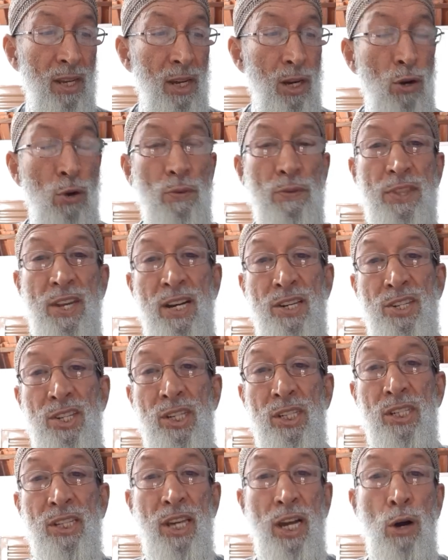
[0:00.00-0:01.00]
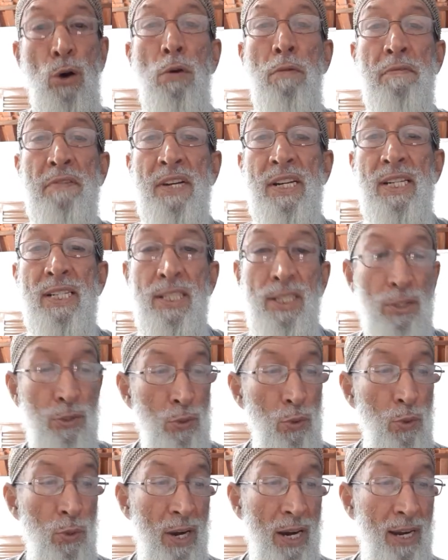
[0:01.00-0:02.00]
contradict the covenant
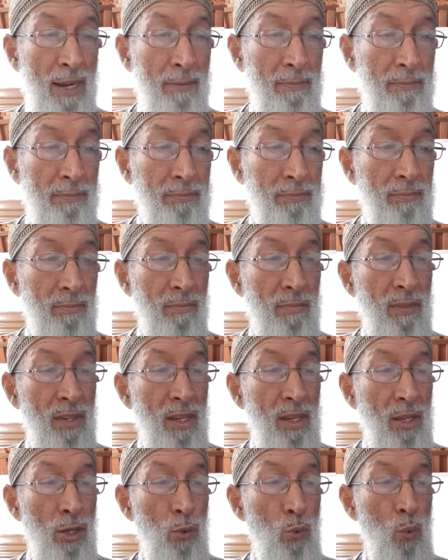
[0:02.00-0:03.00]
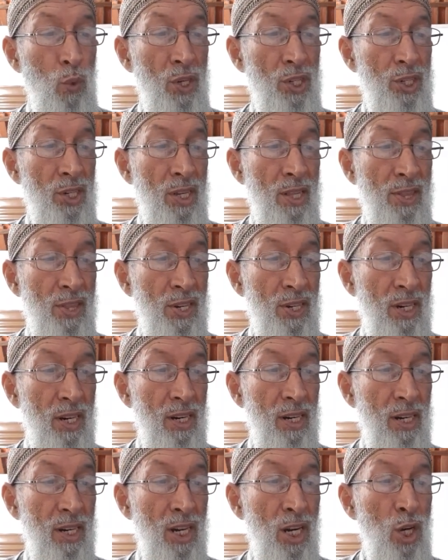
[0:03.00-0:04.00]
Torah, which in
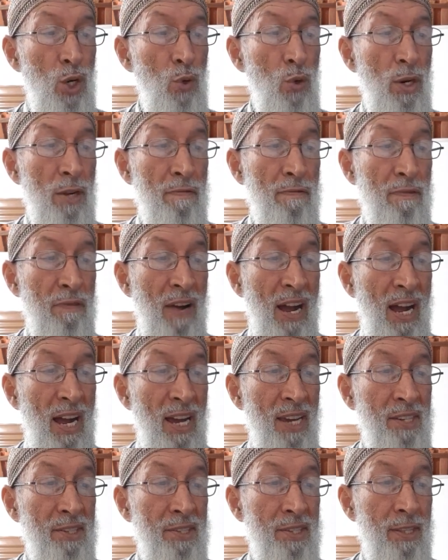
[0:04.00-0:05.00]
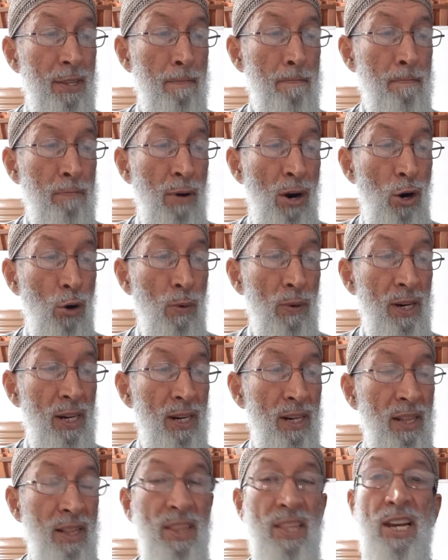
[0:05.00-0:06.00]
turn nullifies the
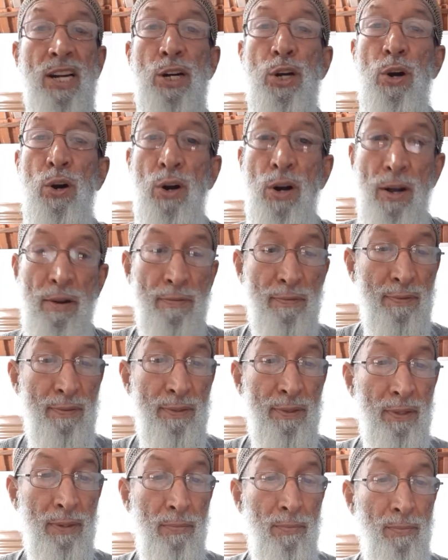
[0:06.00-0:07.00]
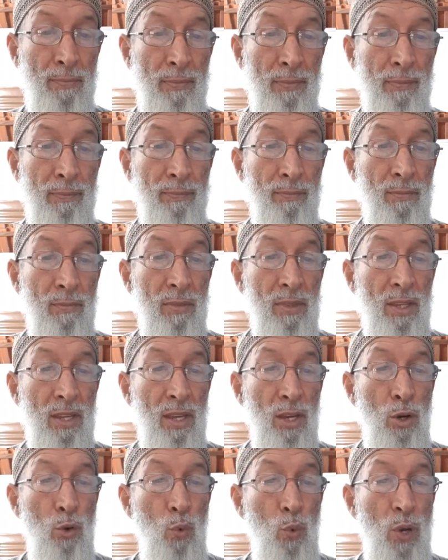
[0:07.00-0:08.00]
power thereof.
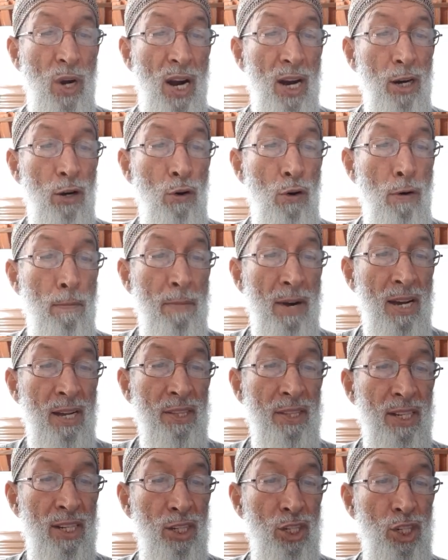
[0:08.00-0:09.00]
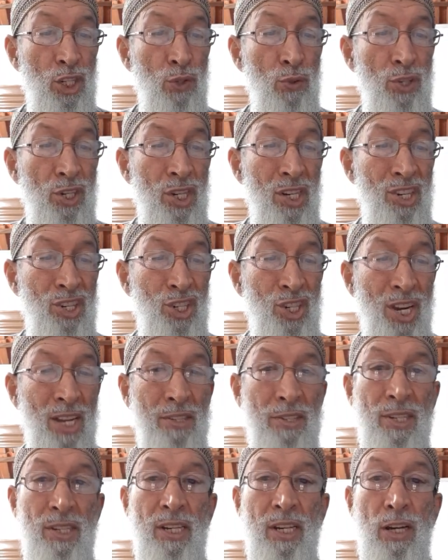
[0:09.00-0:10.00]
We are commanded to
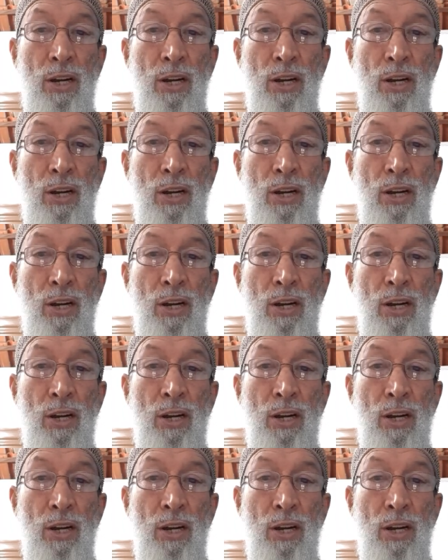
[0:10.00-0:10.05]
diligently